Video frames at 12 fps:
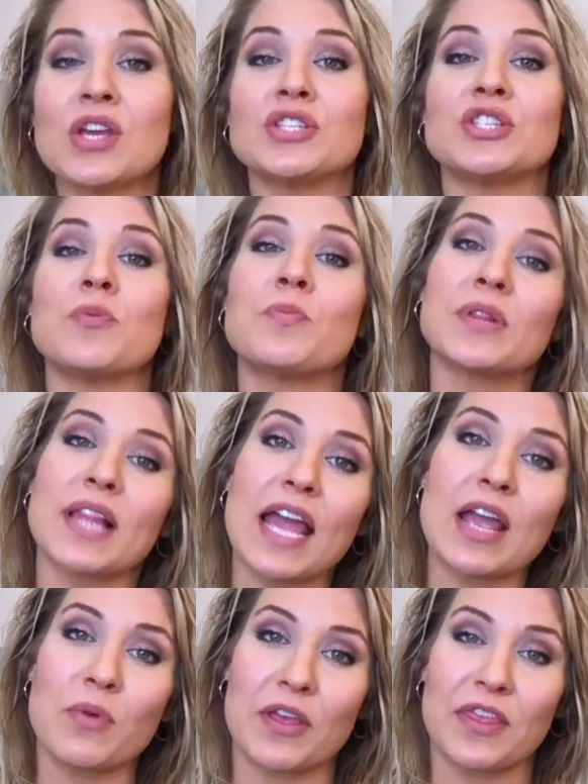So
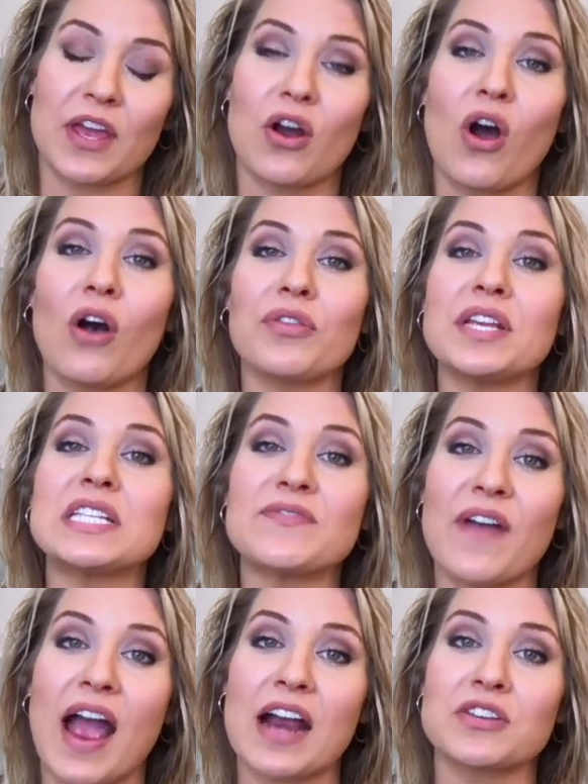play with it. All these
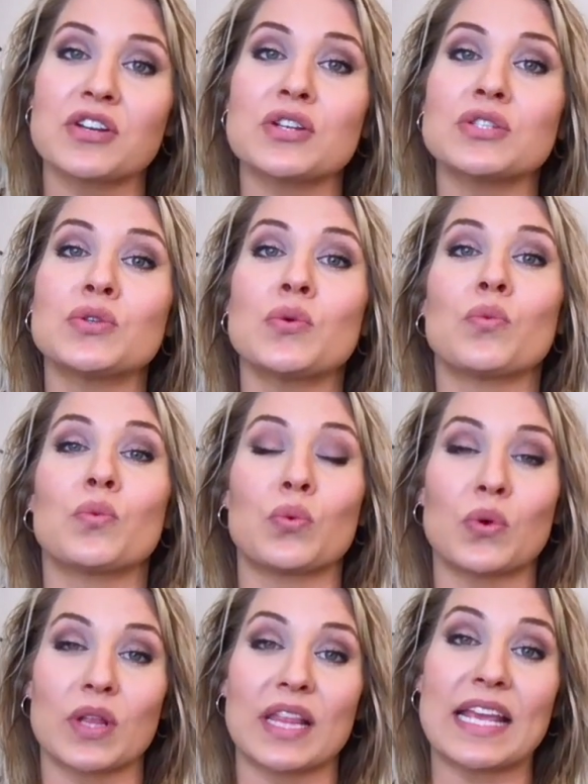factors
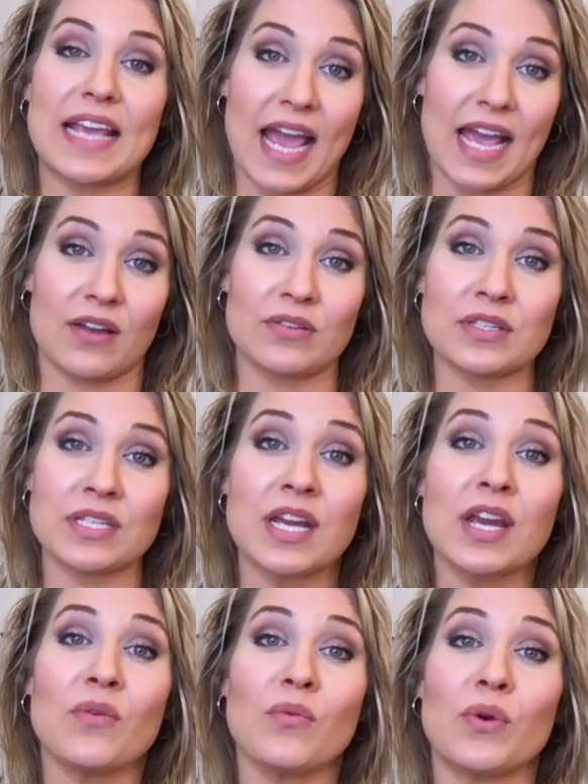really count
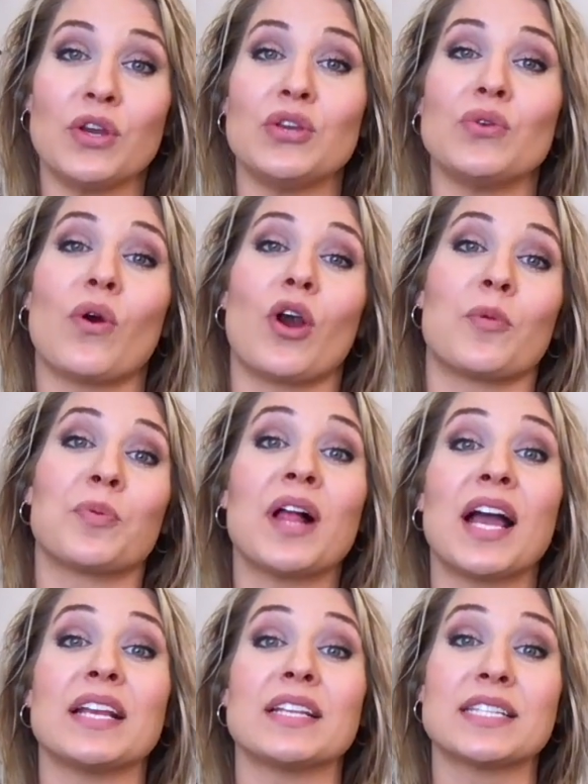when you are
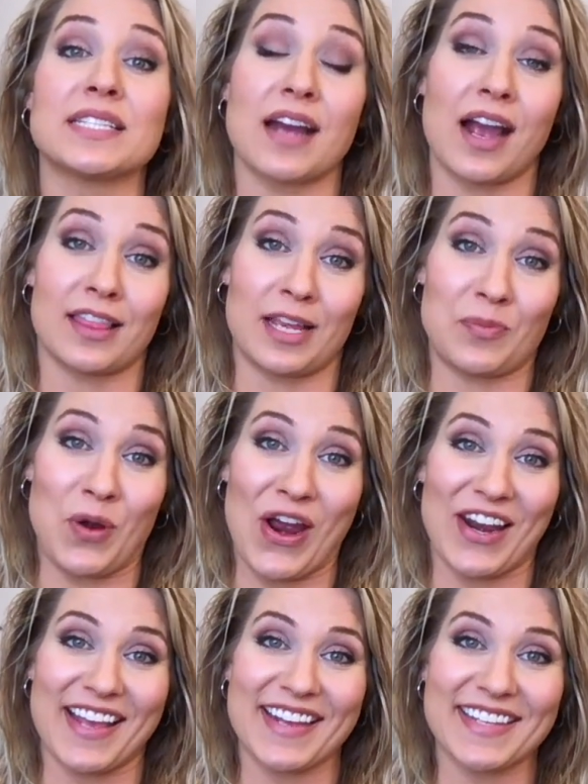applying styling
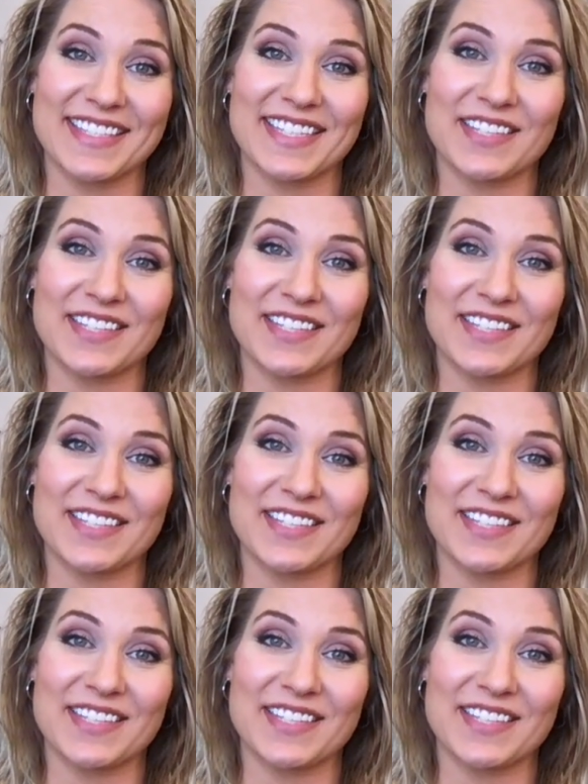products.